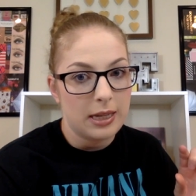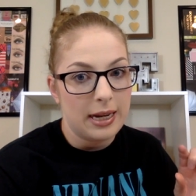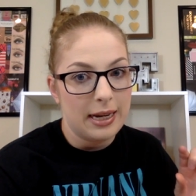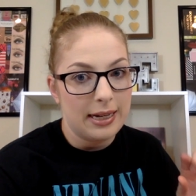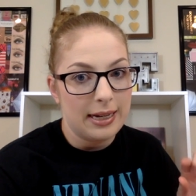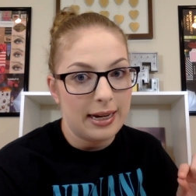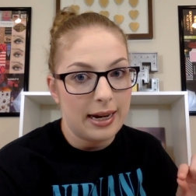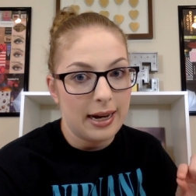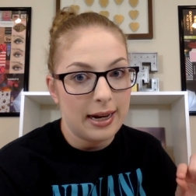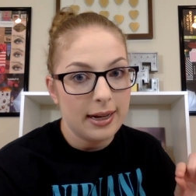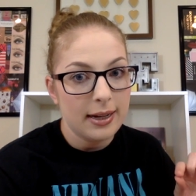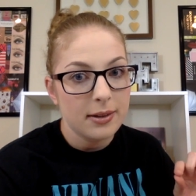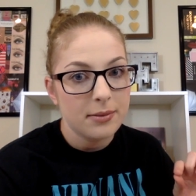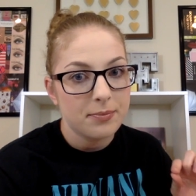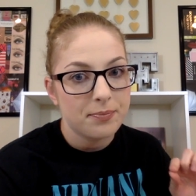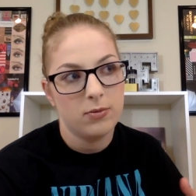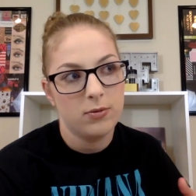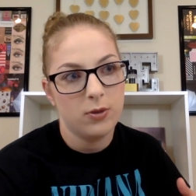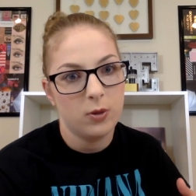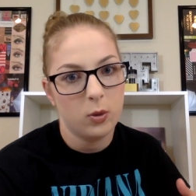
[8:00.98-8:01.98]
a night
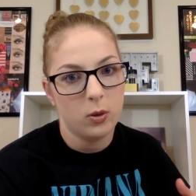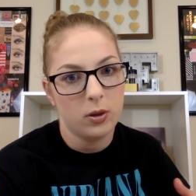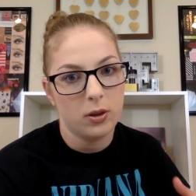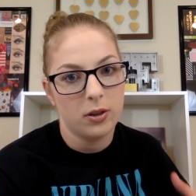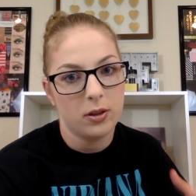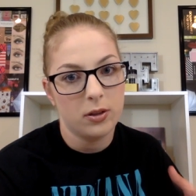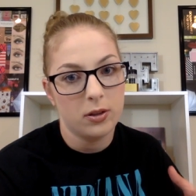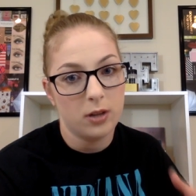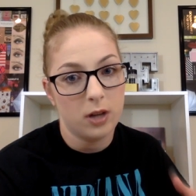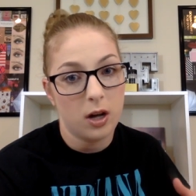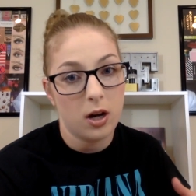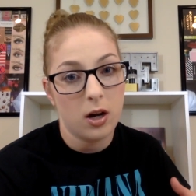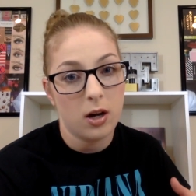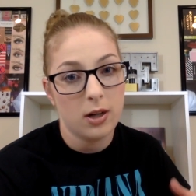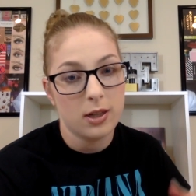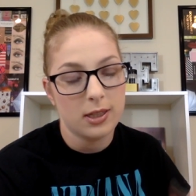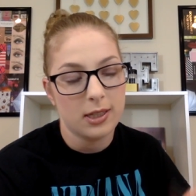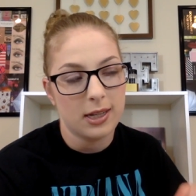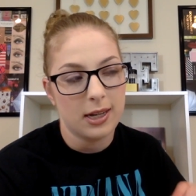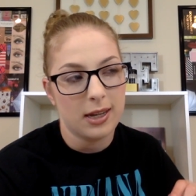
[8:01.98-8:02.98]
for
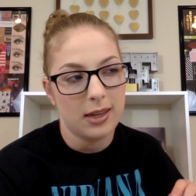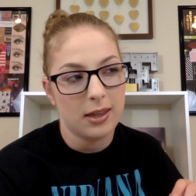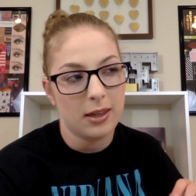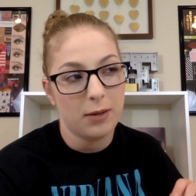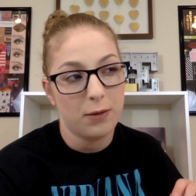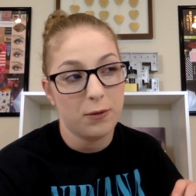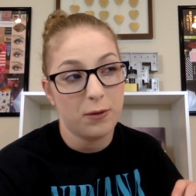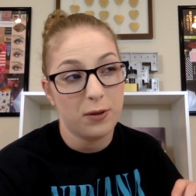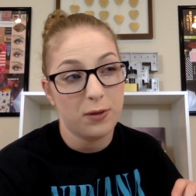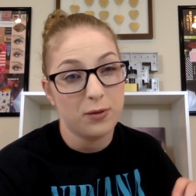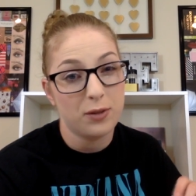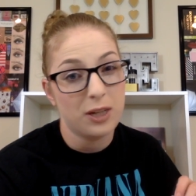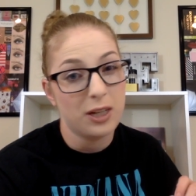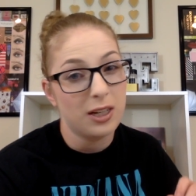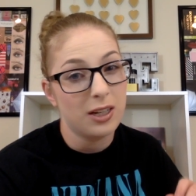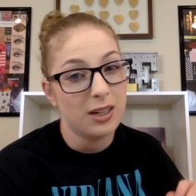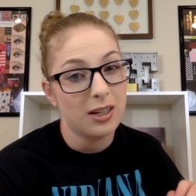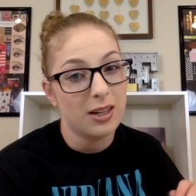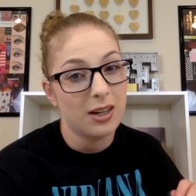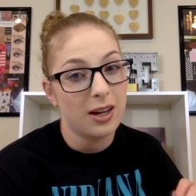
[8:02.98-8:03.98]
dogs and I think
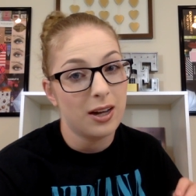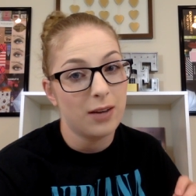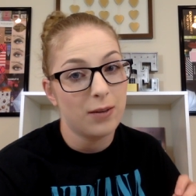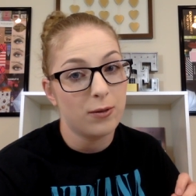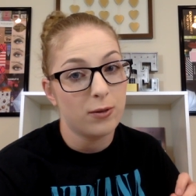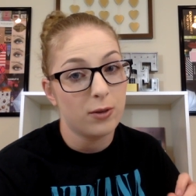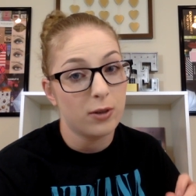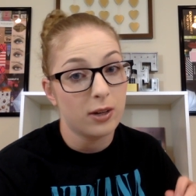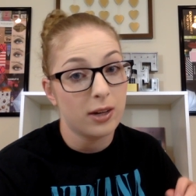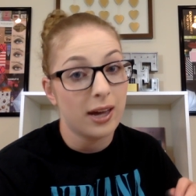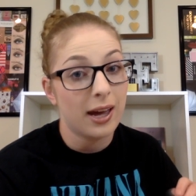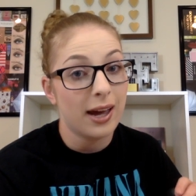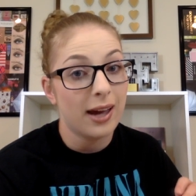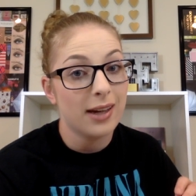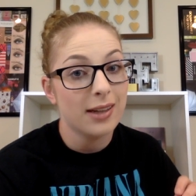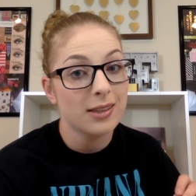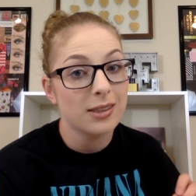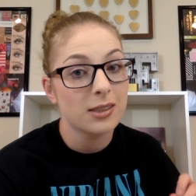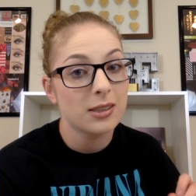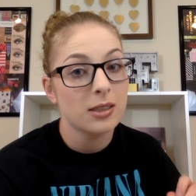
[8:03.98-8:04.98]
15 a night for
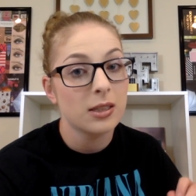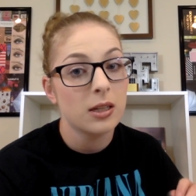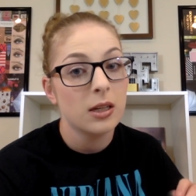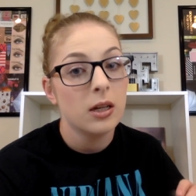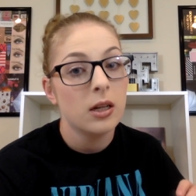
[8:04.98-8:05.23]
cats.